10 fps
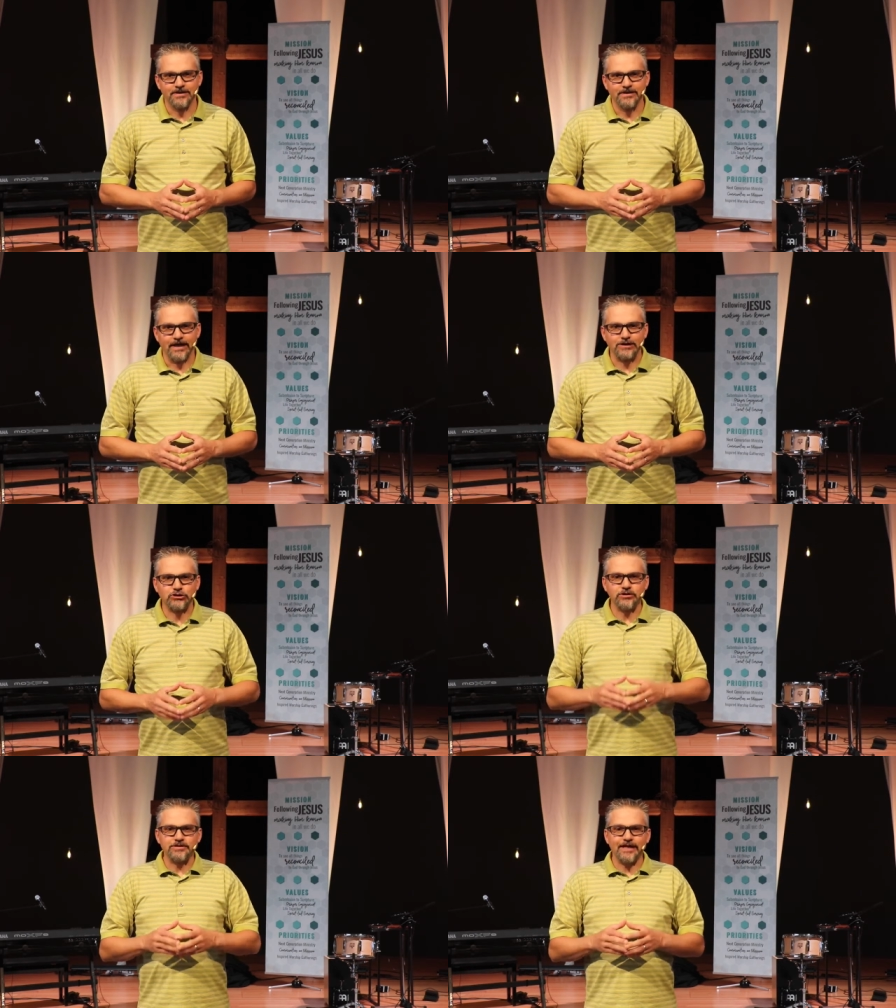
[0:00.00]
a
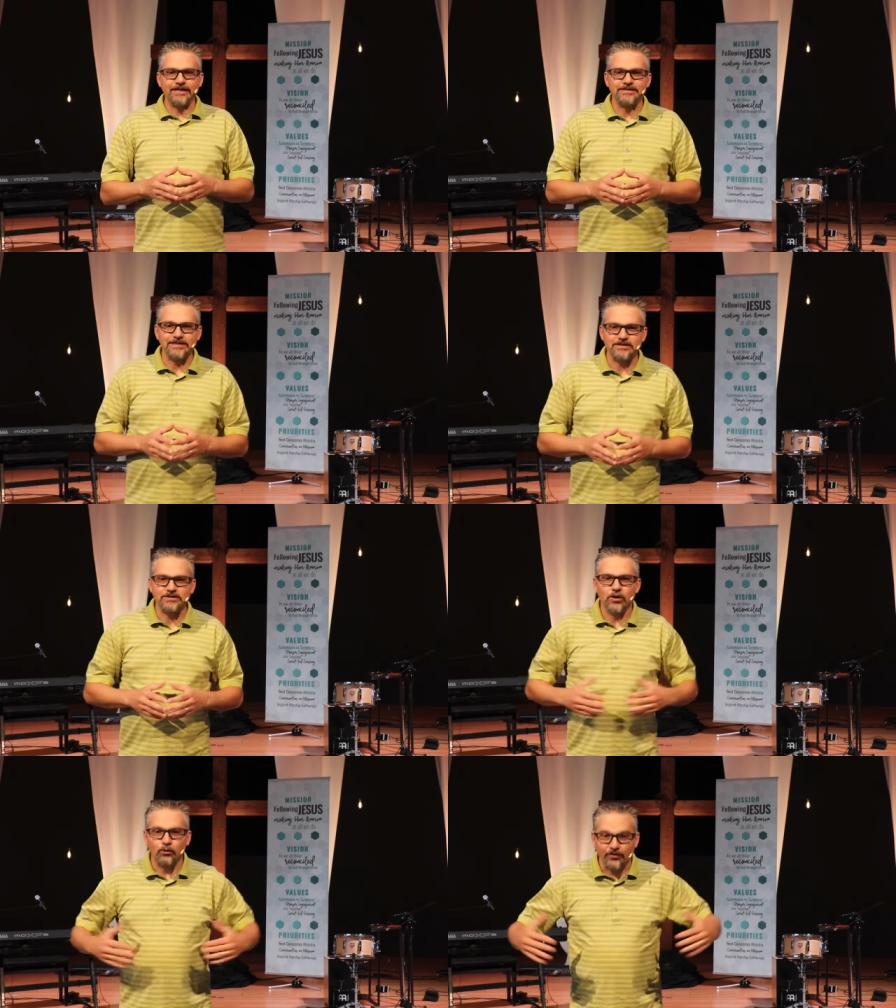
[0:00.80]
church that exists
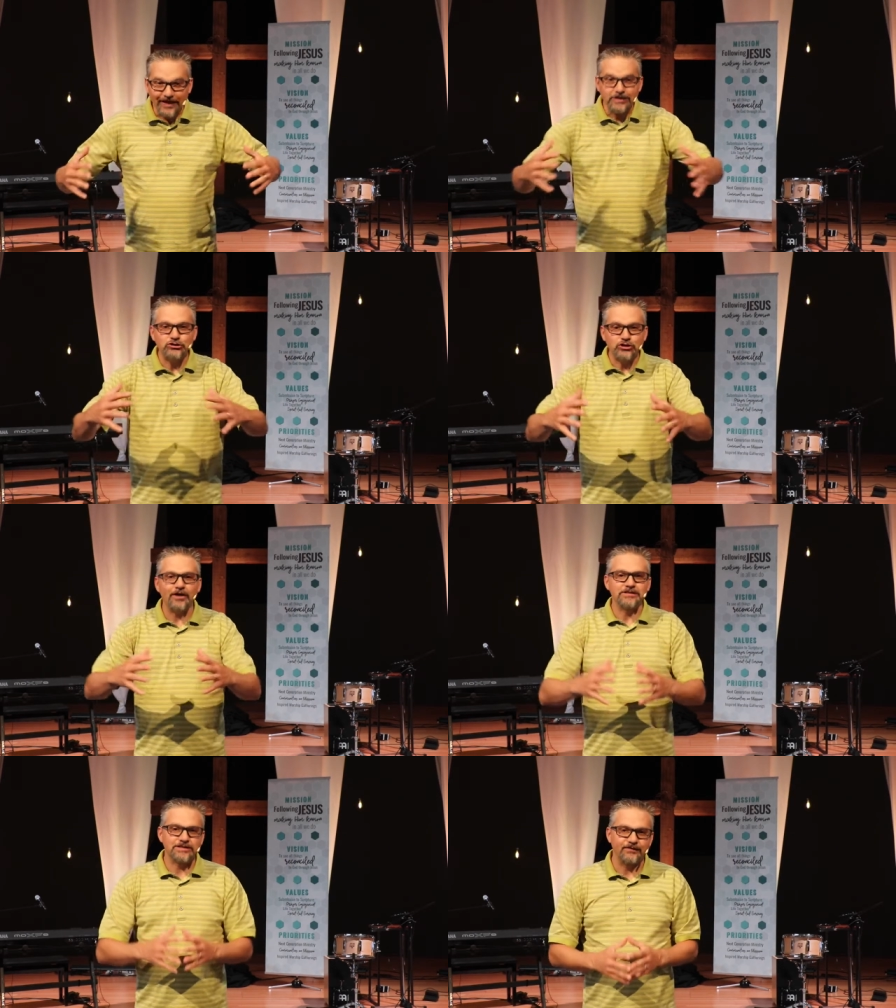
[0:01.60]
within
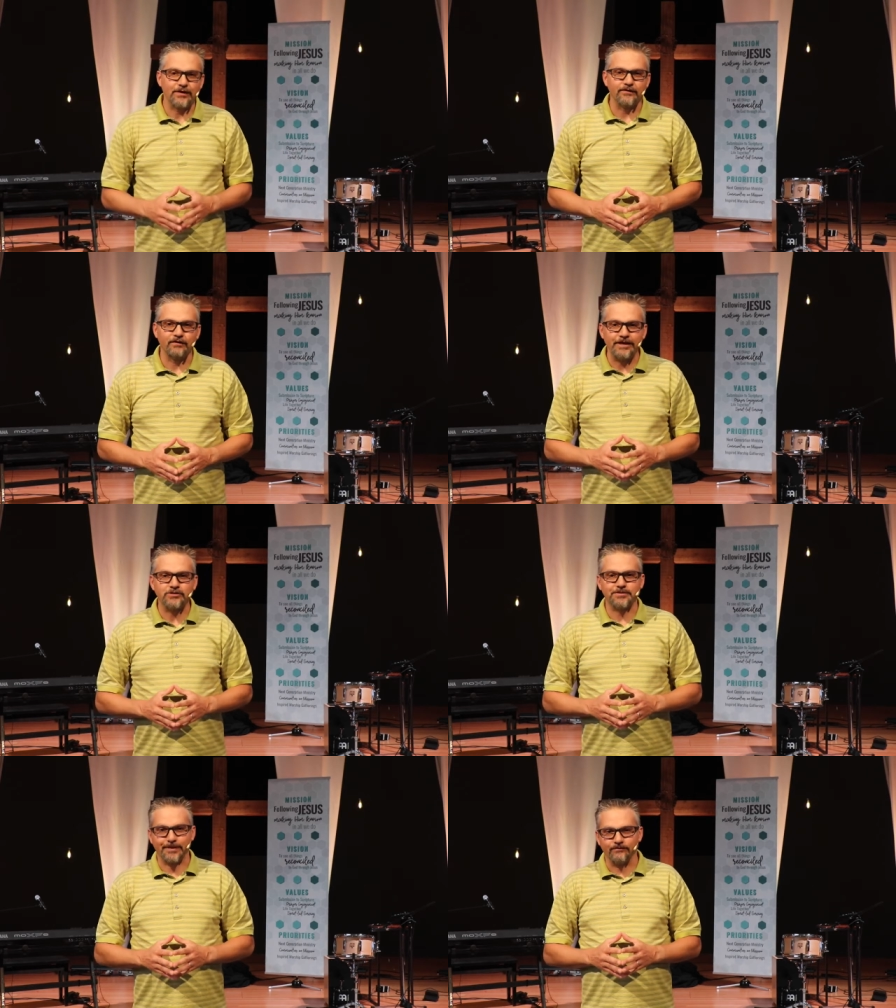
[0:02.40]
John's sphere of
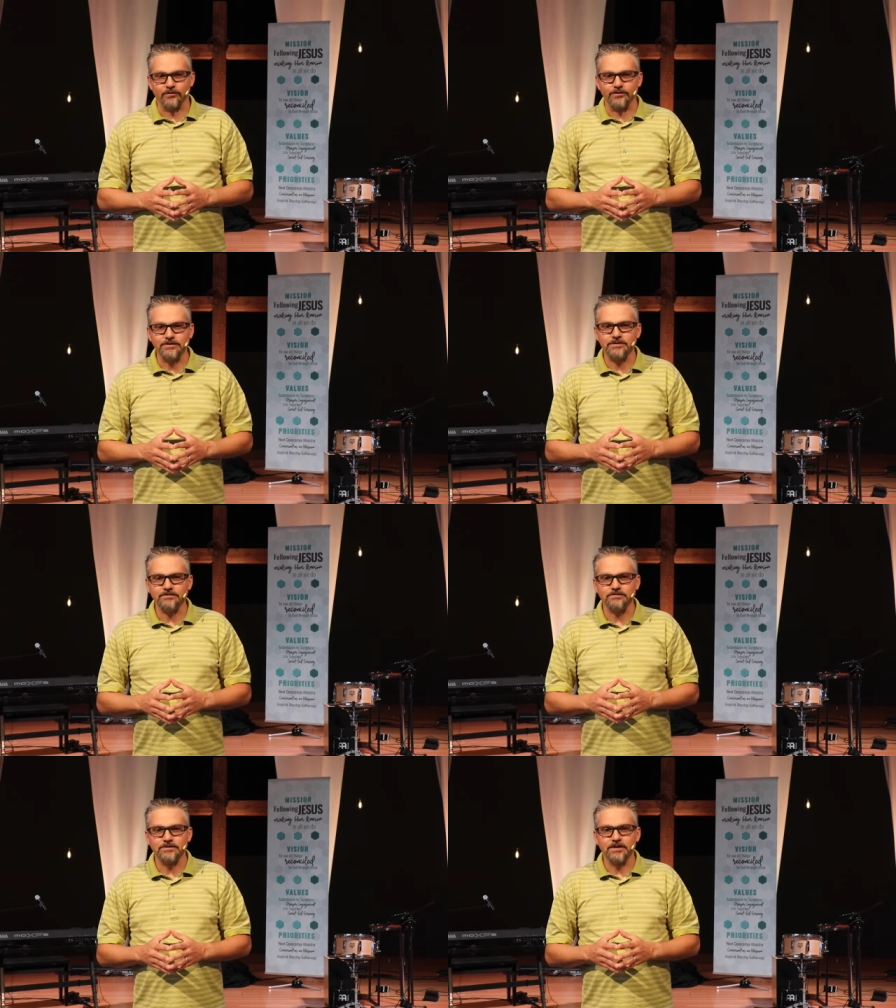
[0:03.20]
leadership influence
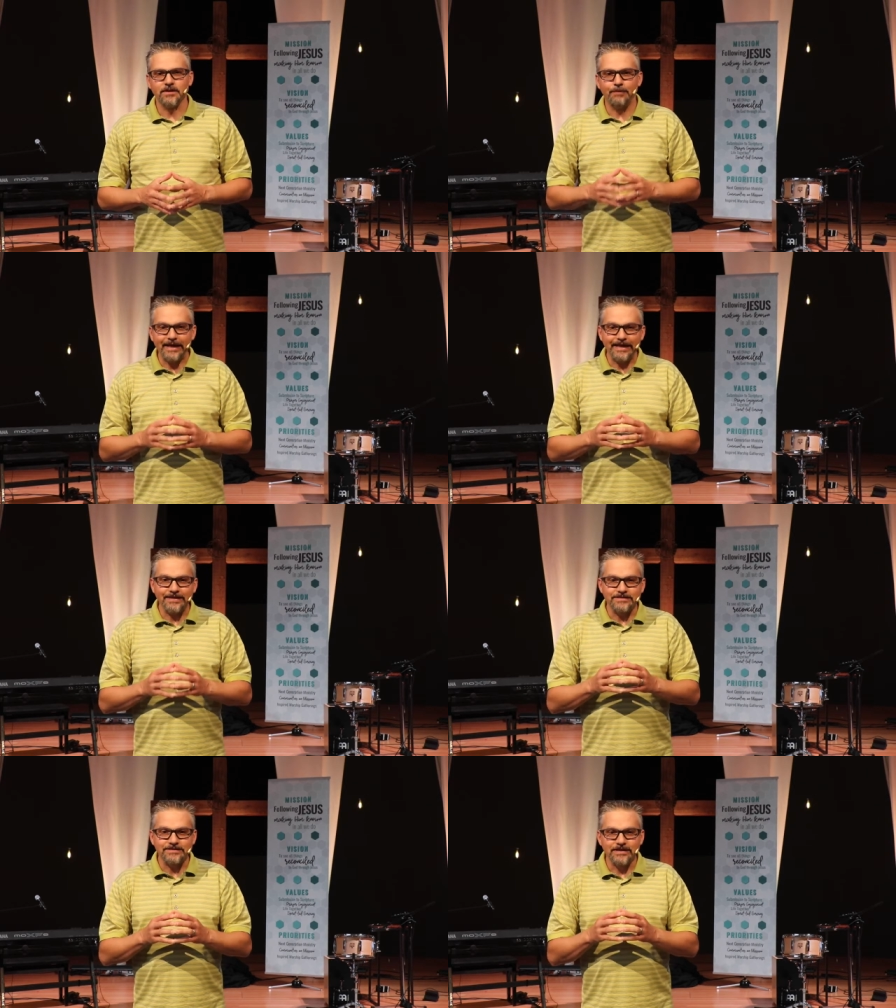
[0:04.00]
but
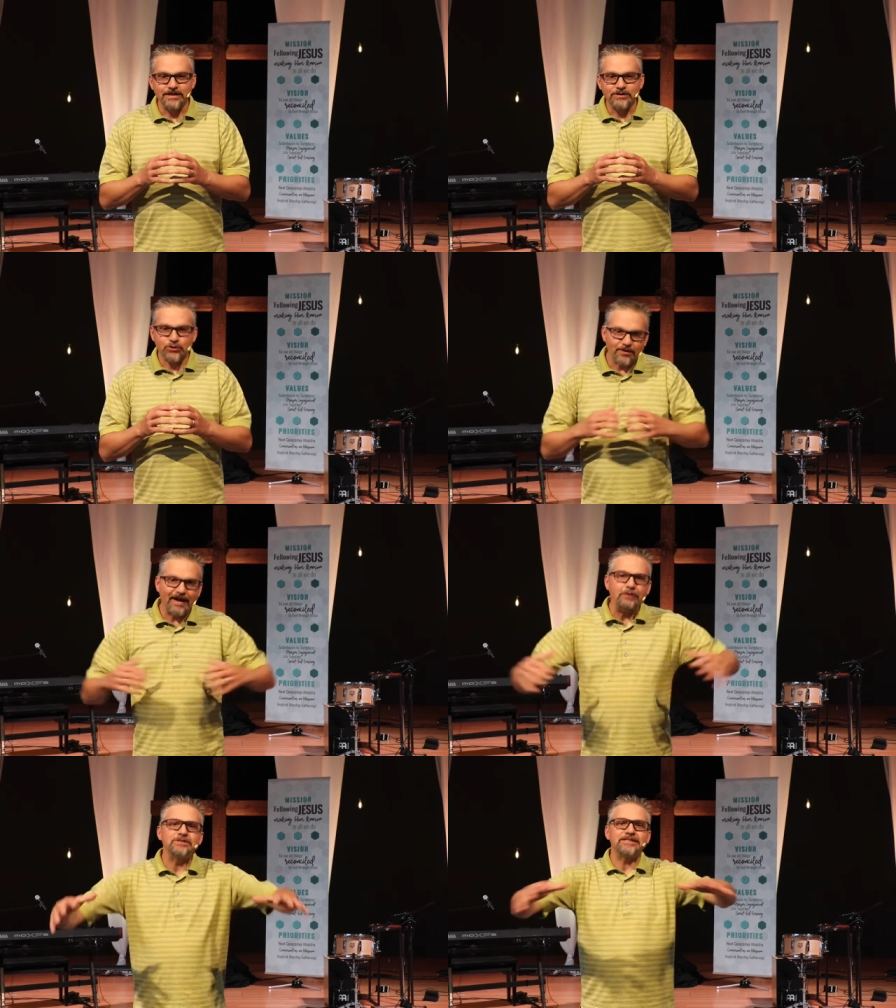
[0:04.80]
is sort of
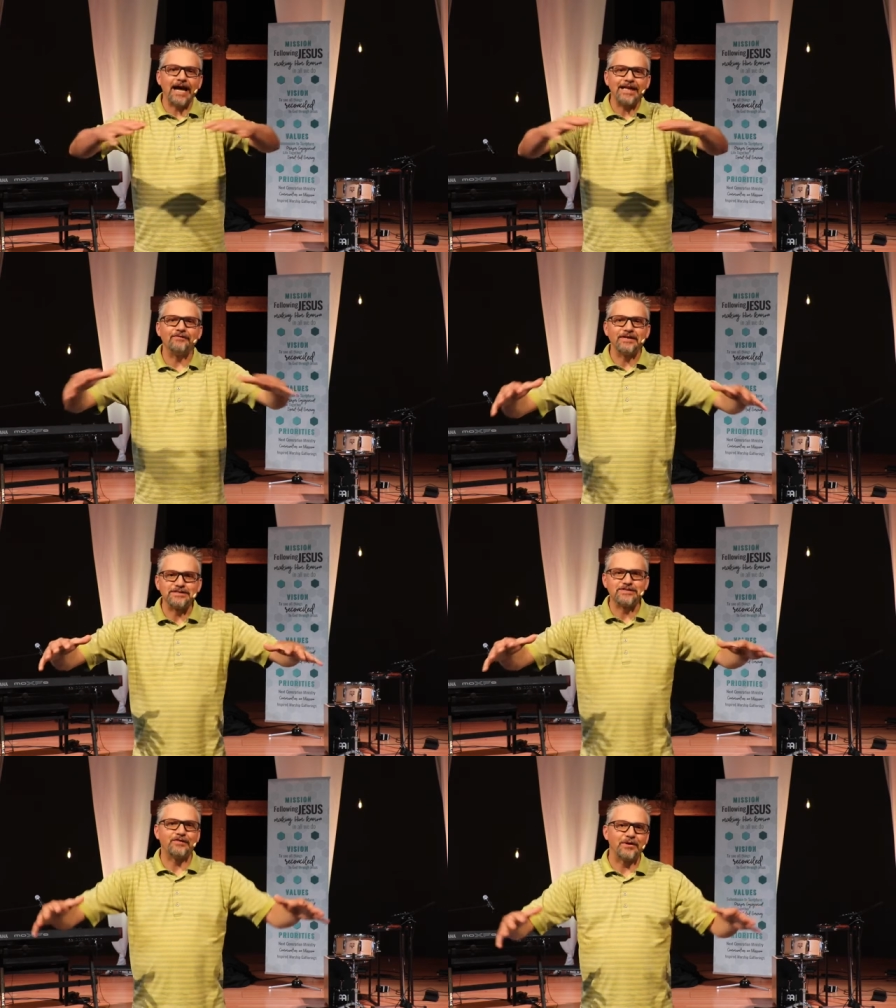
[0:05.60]
outside of his
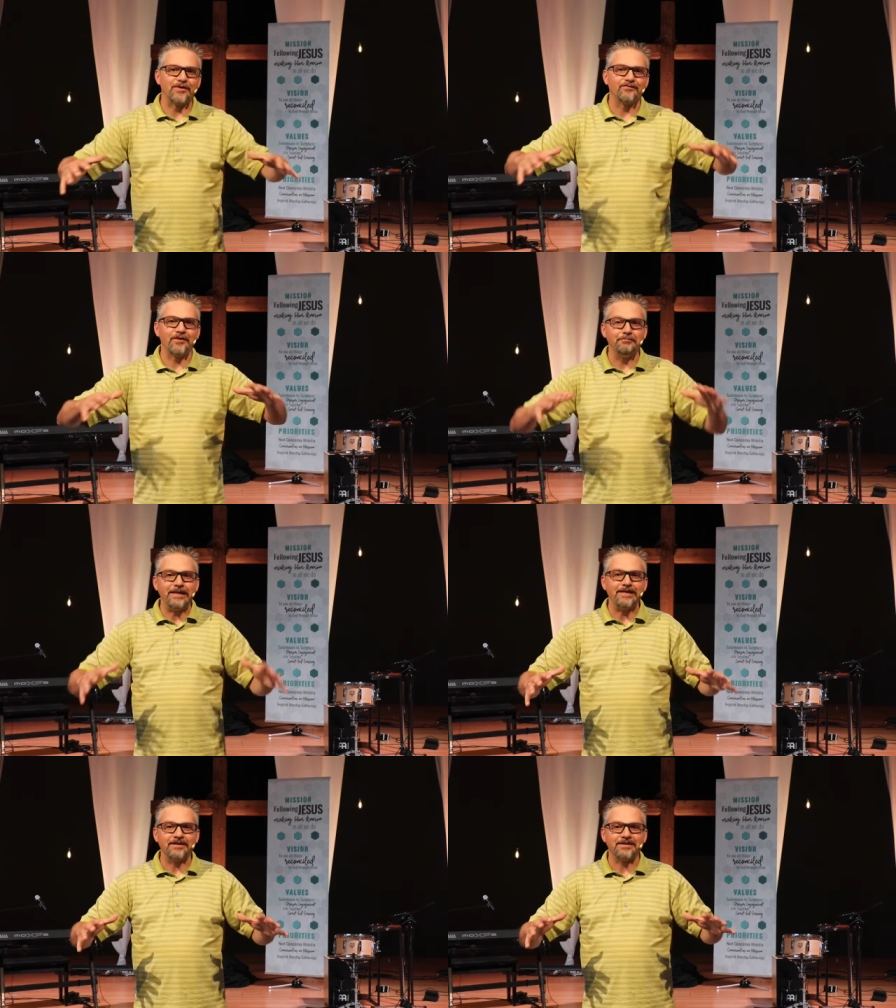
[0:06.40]
sphere of
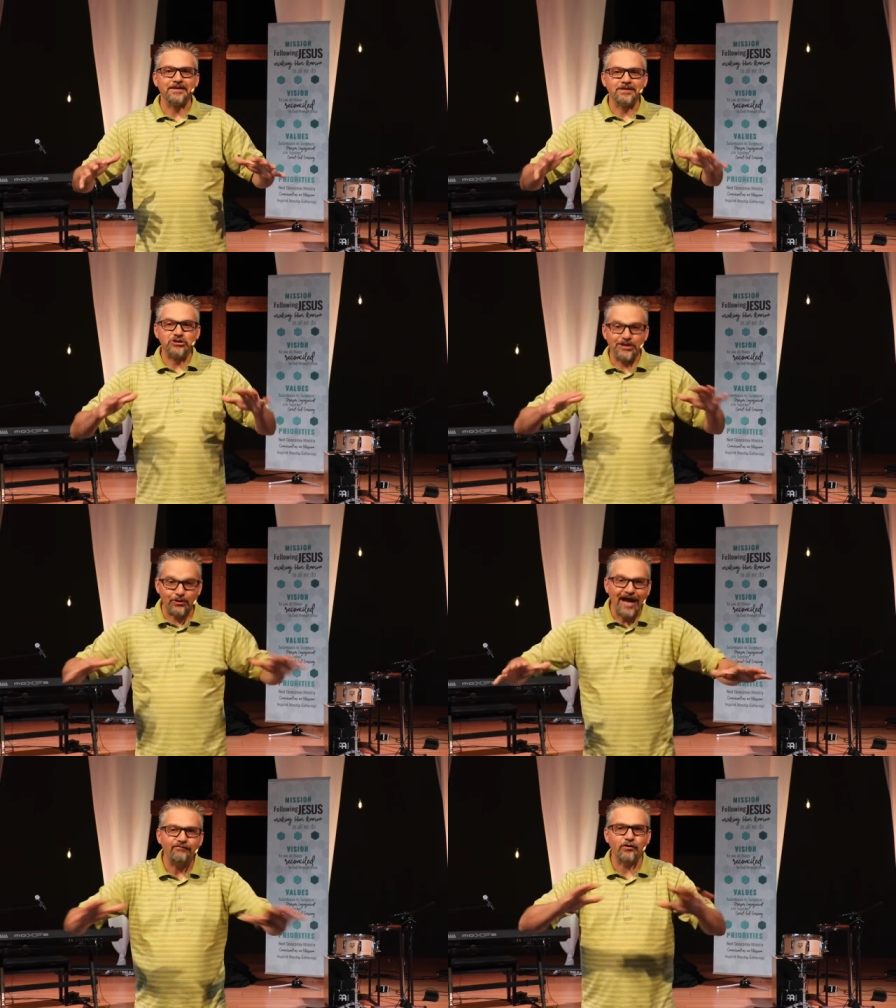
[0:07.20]
immediate
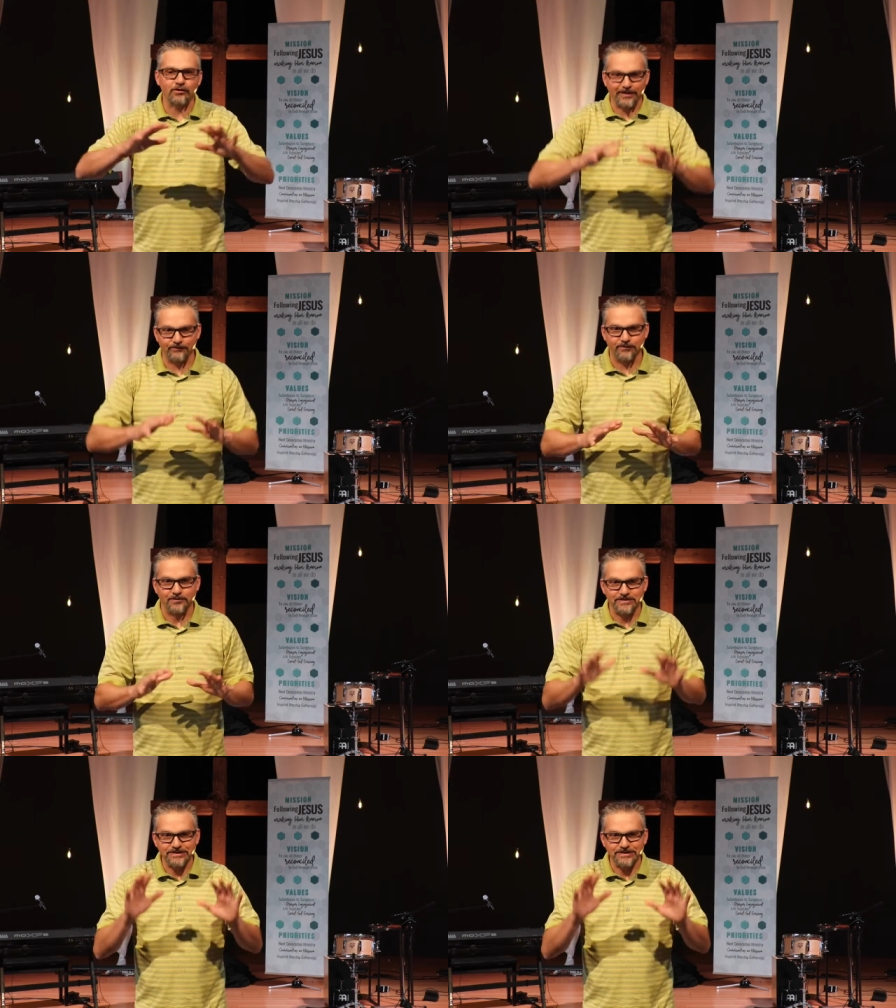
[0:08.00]
geographical influence.